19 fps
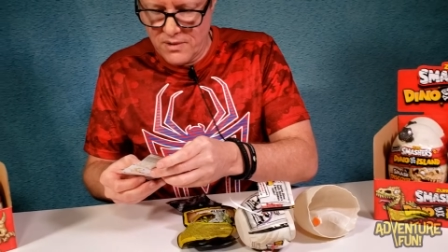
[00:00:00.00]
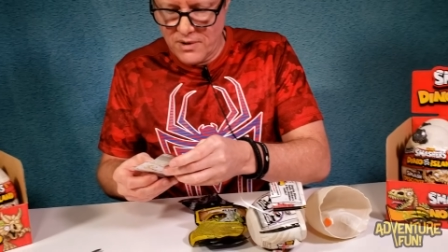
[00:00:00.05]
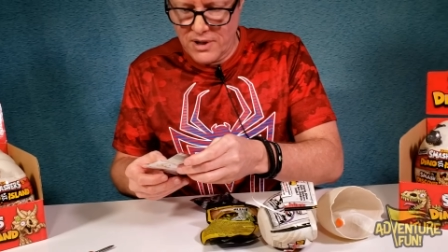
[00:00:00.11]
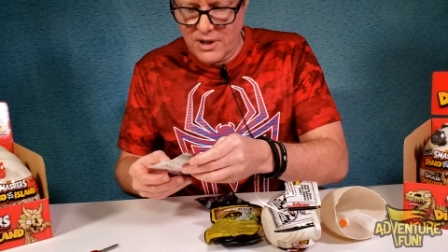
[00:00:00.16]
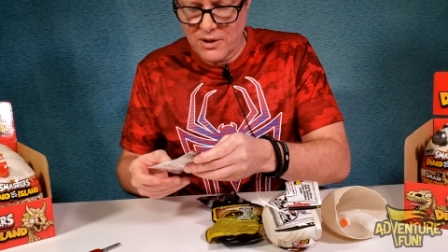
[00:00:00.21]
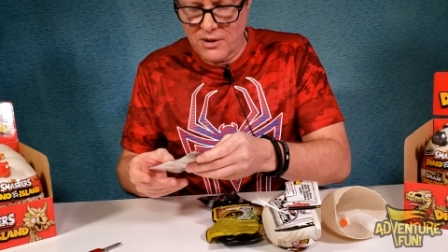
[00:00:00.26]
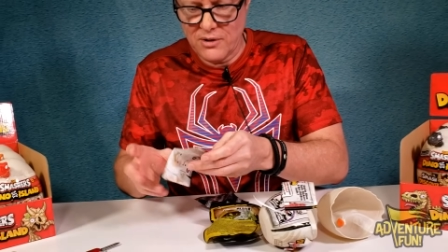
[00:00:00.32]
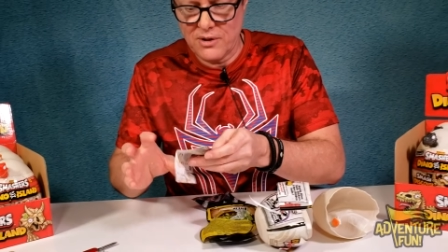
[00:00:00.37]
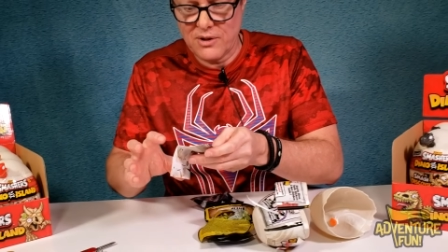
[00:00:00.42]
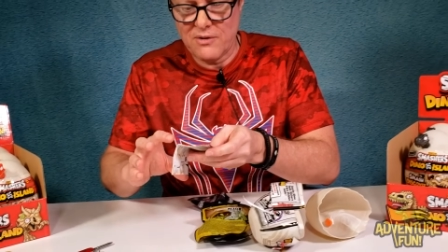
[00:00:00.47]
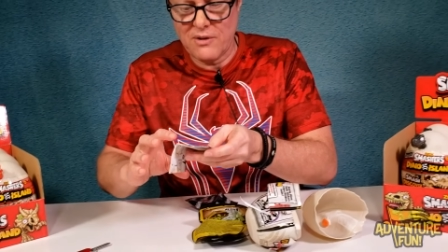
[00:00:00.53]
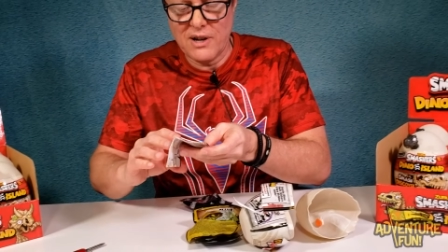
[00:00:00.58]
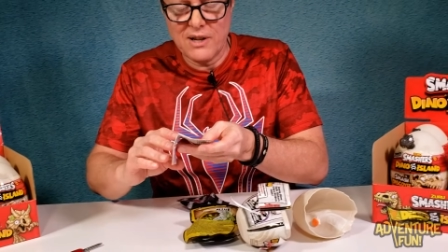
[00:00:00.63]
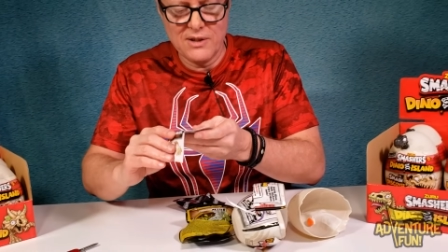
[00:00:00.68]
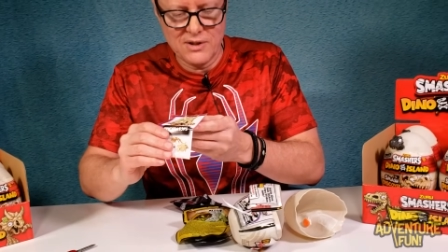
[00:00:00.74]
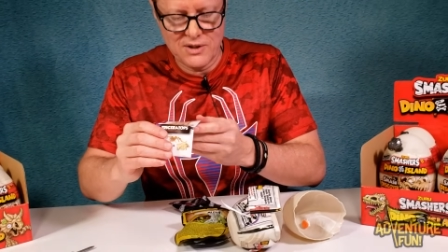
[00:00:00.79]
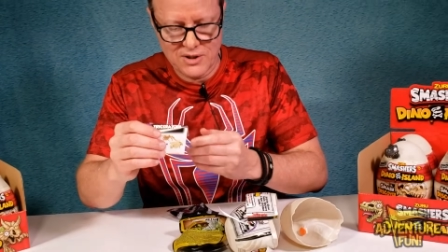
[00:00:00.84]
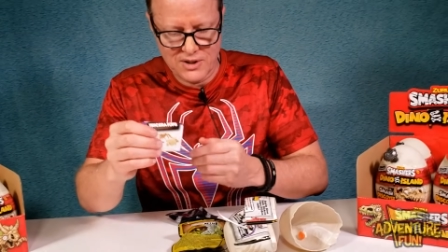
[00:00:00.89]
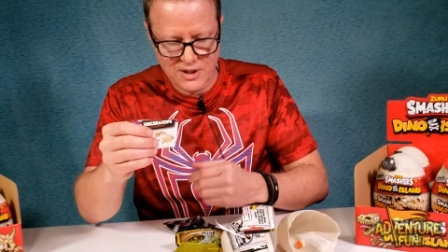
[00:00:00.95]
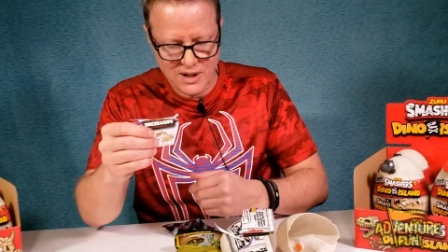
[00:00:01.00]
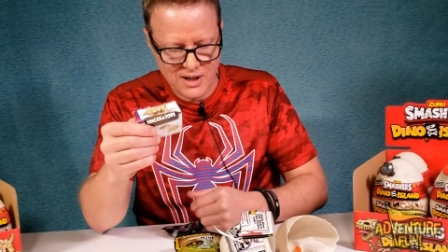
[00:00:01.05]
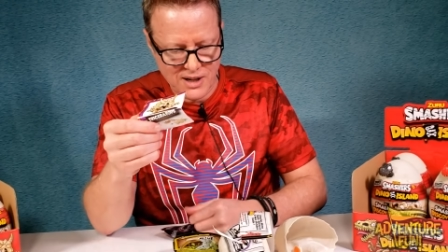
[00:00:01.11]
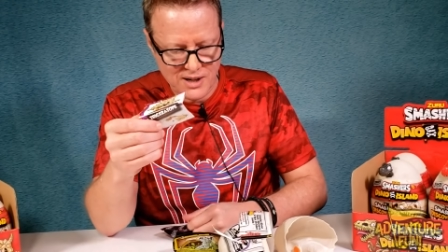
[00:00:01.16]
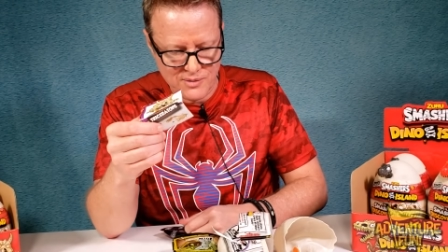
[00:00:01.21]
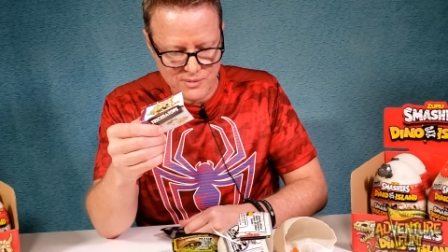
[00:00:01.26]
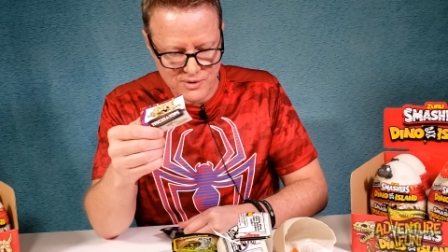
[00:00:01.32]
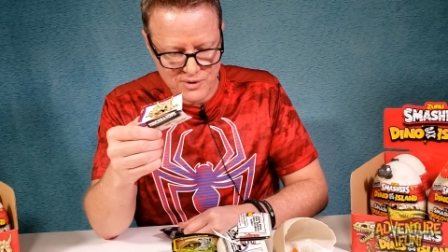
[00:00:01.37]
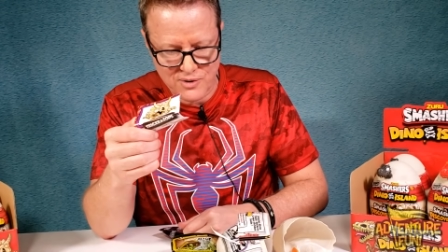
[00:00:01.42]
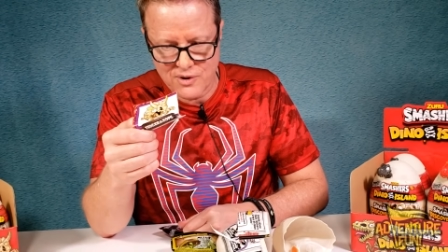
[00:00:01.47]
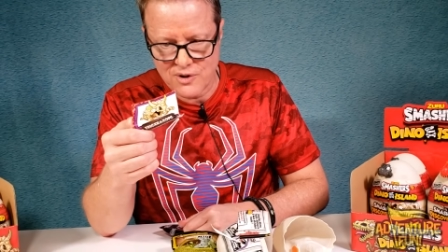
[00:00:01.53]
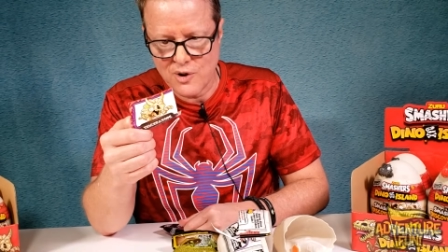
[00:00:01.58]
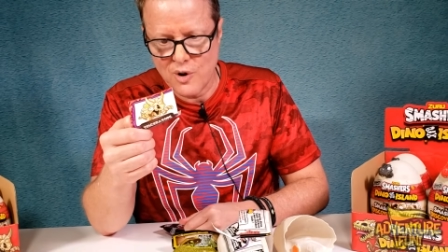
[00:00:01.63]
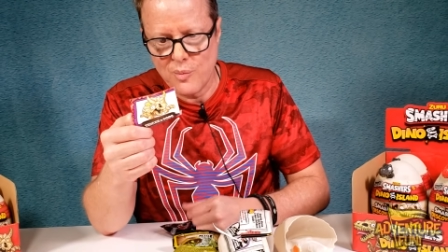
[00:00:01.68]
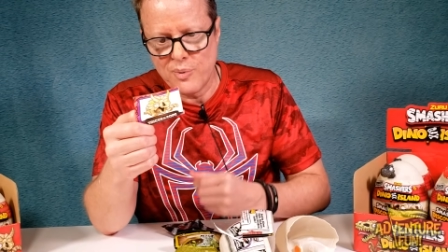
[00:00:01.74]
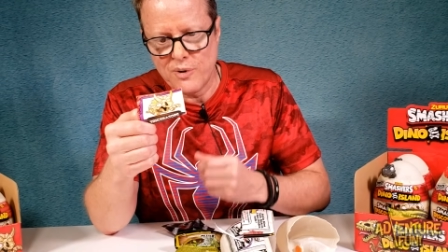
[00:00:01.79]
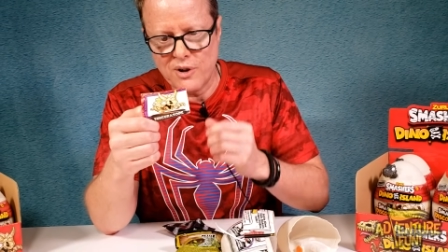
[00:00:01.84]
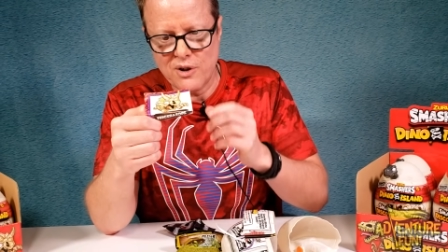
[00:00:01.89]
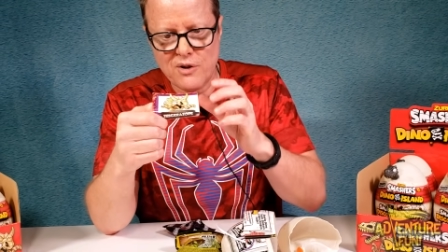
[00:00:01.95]
Oh, I could have looked right inside. It was already
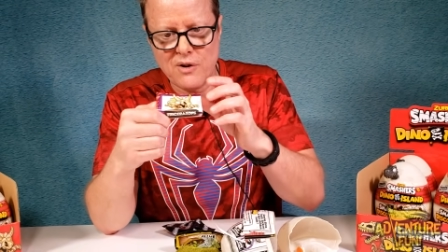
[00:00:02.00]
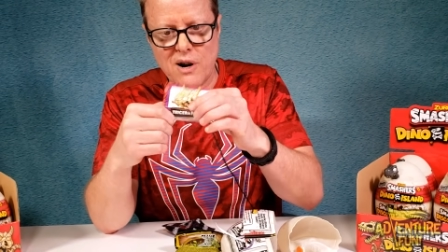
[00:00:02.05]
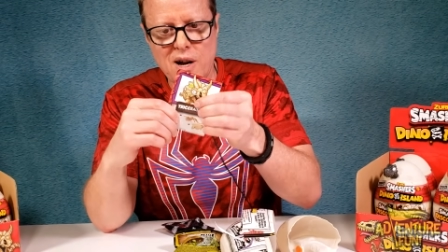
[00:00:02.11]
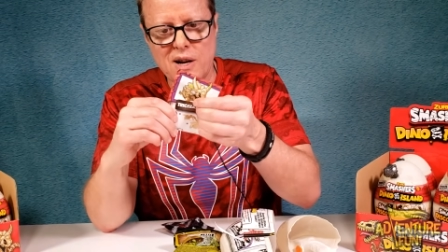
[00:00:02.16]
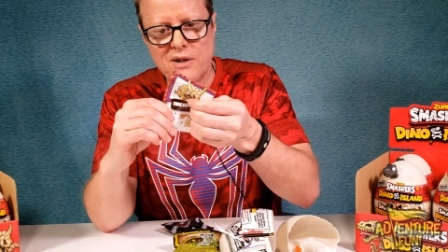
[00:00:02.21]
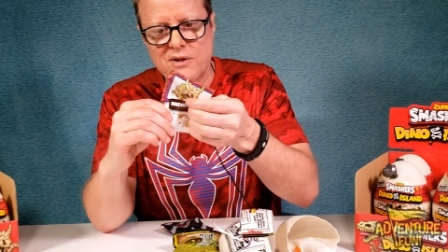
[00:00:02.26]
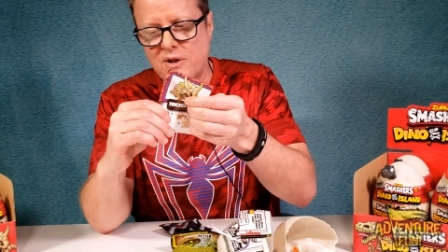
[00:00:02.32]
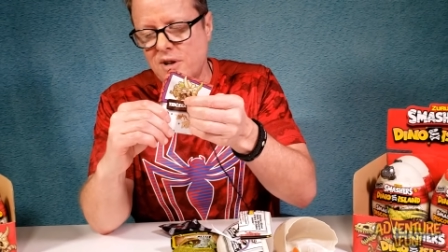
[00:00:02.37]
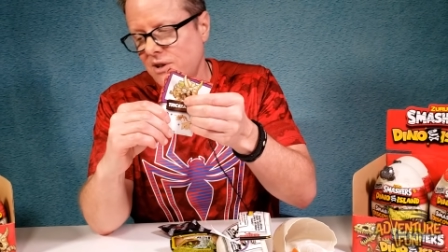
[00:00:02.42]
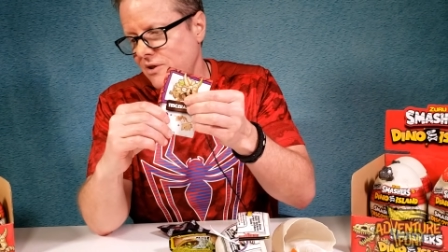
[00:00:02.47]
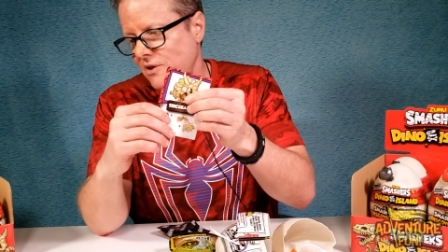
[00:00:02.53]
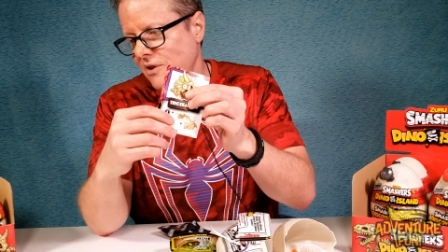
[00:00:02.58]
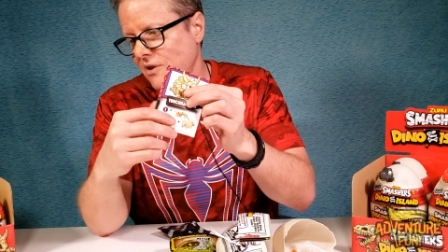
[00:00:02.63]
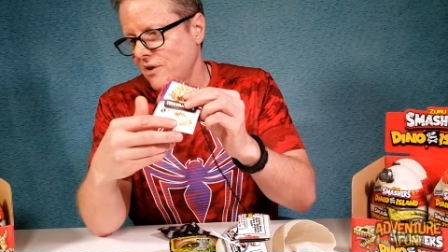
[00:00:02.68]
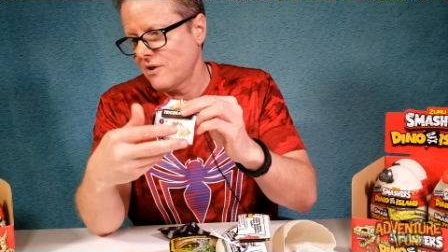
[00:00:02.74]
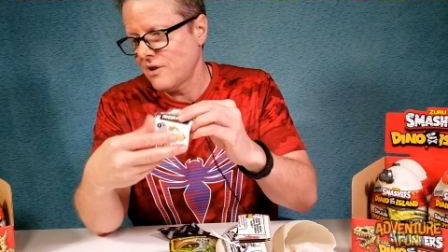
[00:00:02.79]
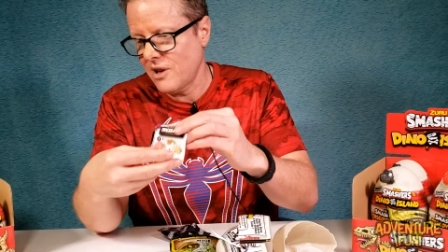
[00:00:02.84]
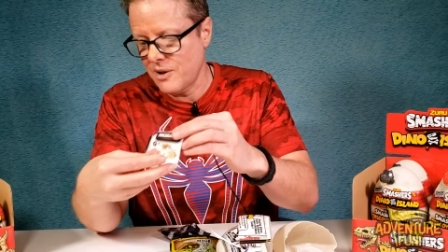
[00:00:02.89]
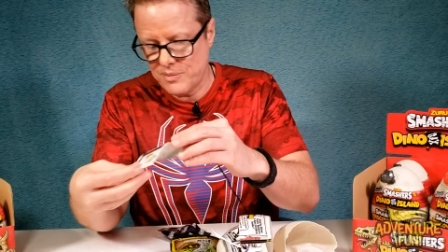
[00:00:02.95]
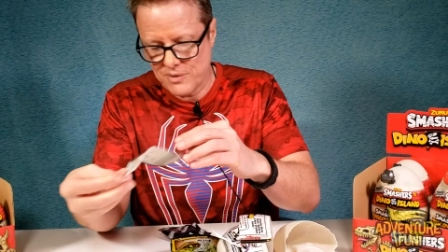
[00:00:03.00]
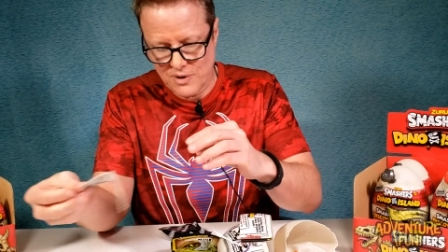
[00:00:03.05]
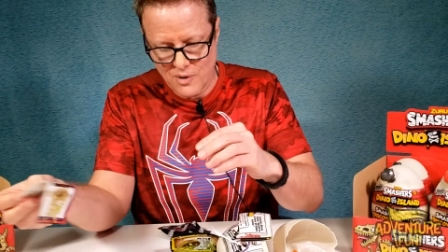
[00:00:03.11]
open. Crack Triceratops.